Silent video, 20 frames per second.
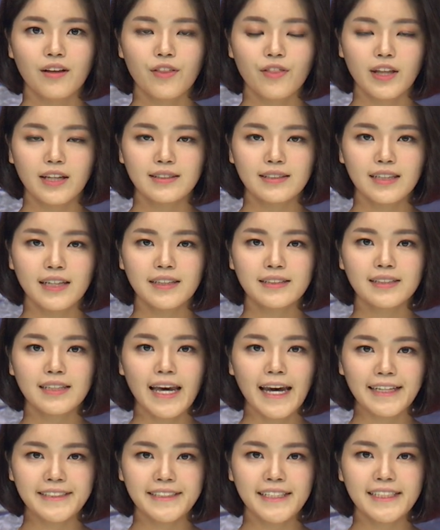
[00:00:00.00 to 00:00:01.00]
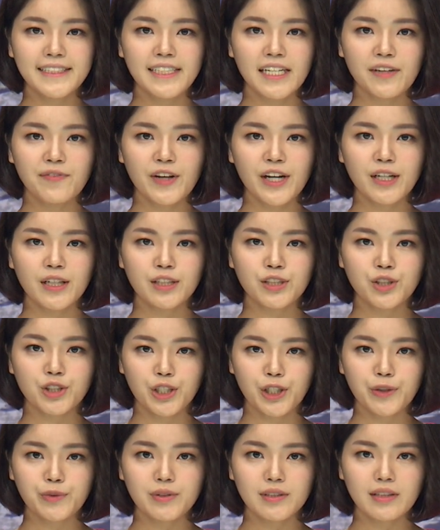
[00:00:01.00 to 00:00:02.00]
This is KCTV
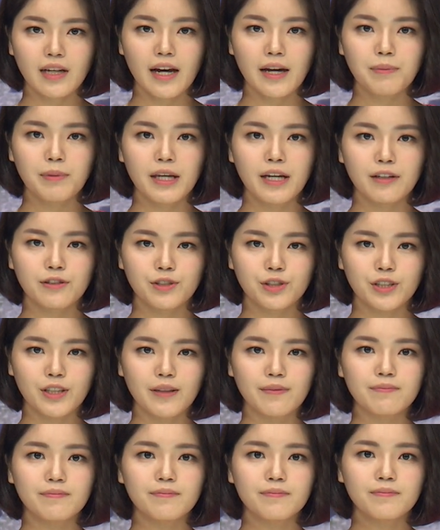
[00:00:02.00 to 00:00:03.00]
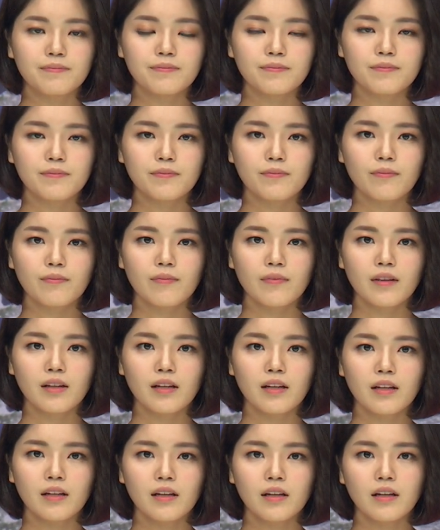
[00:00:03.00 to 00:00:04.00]
English News. I'm Hyung Shim.
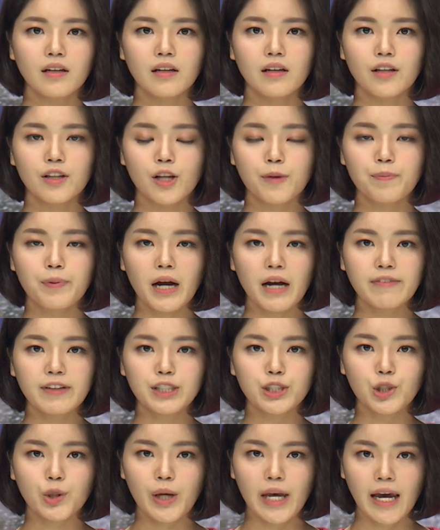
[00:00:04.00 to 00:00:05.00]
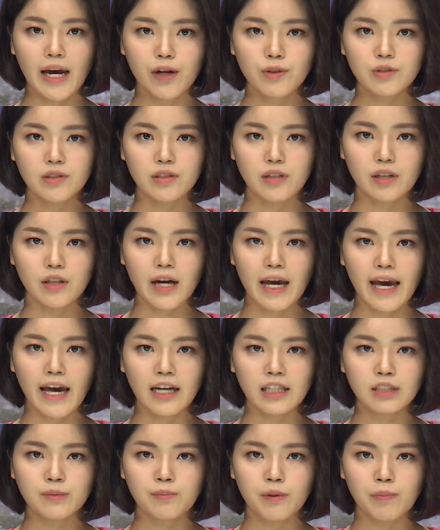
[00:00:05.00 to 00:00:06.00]
The Provincial Council
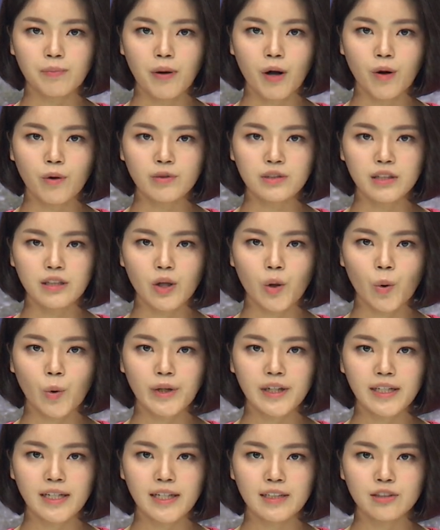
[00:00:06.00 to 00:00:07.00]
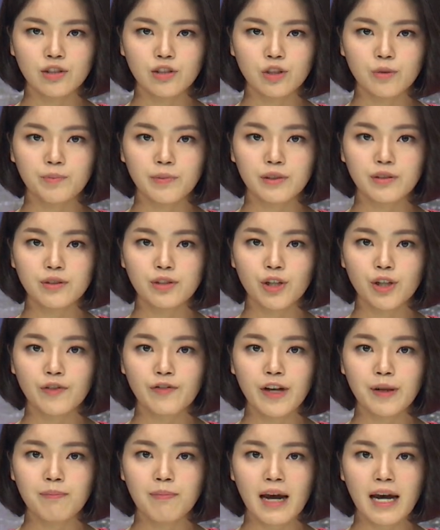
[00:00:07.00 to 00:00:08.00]
has proposed an ordinance to
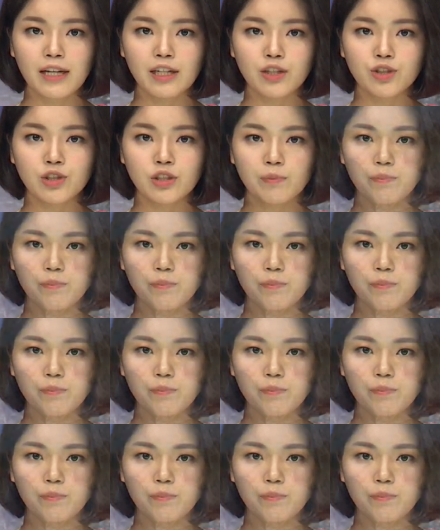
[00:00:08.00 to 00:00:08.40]
preserve and manage the